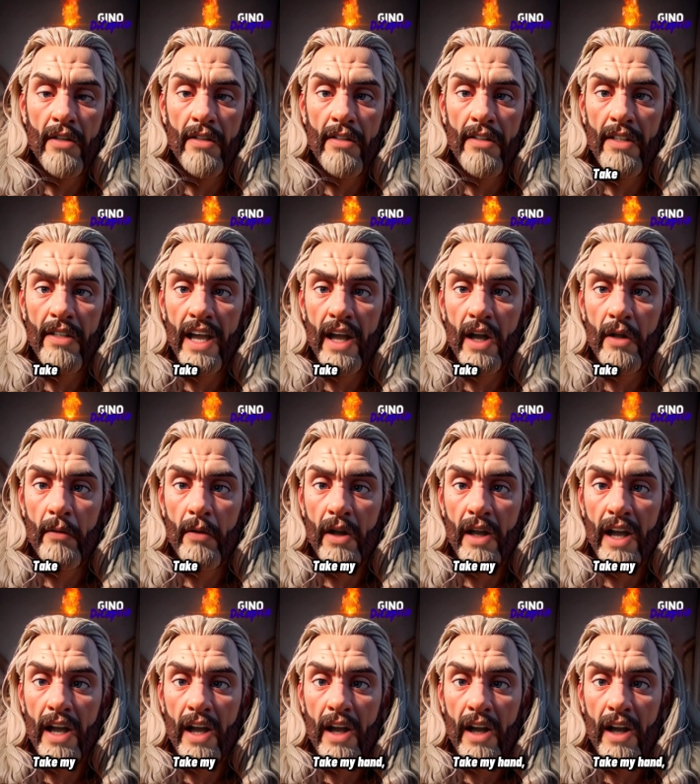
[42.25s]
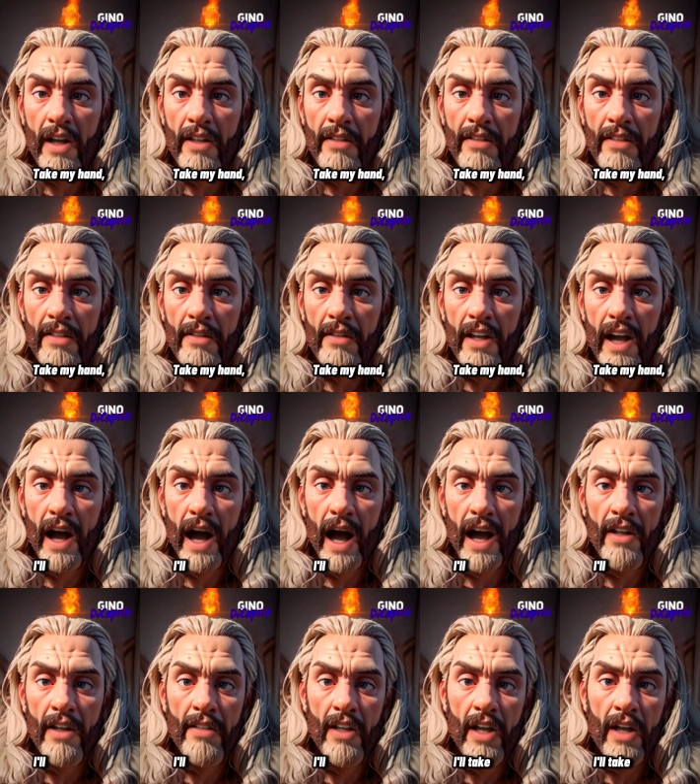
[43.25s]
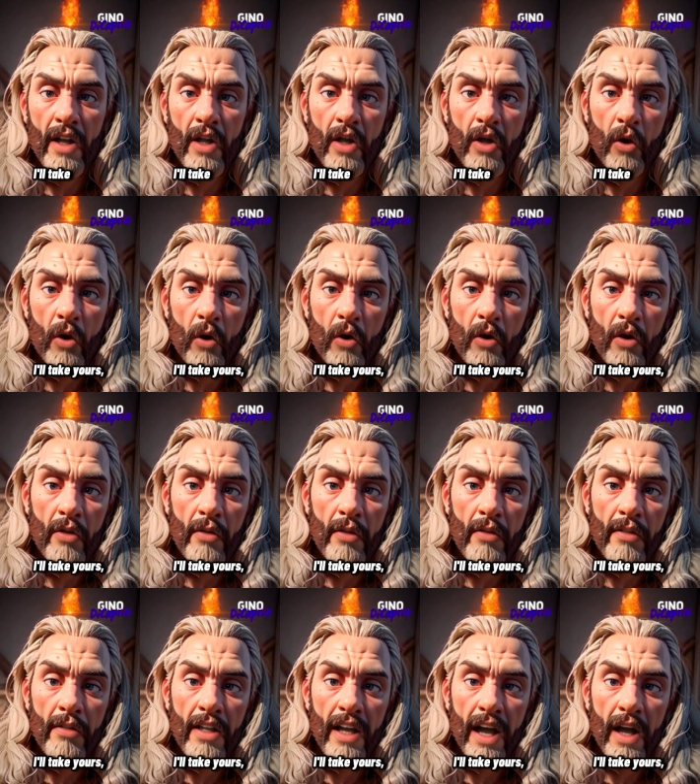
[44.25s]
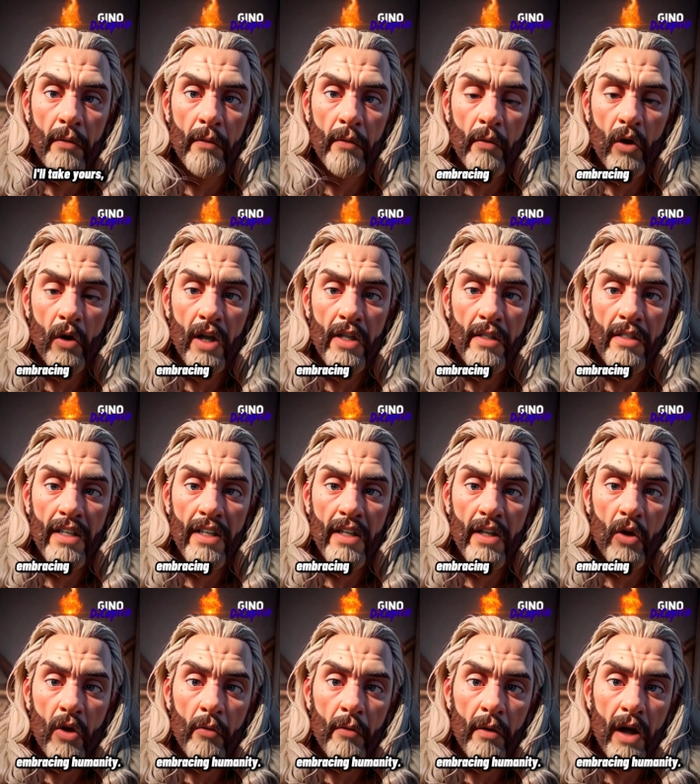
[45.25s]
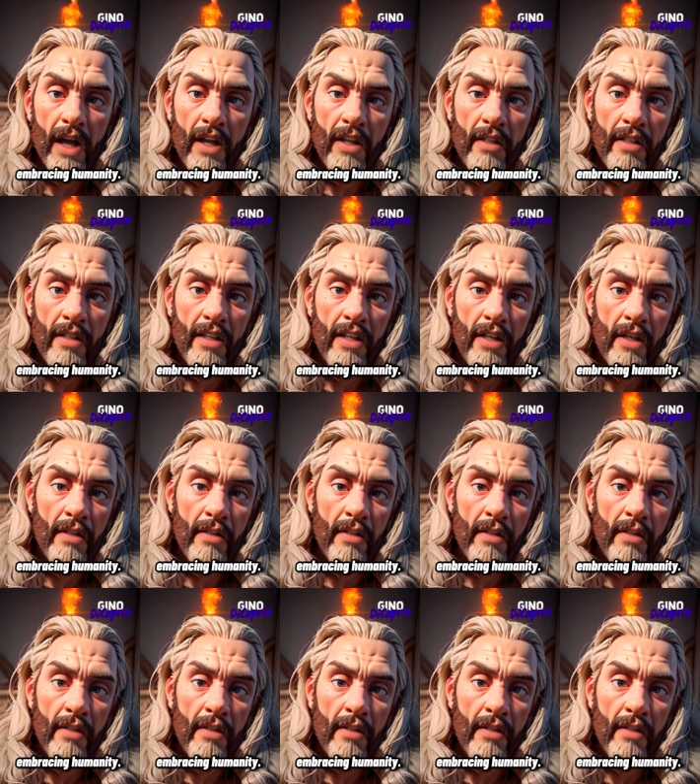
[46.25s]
Take my hand, I'll take yours, embracing humanity.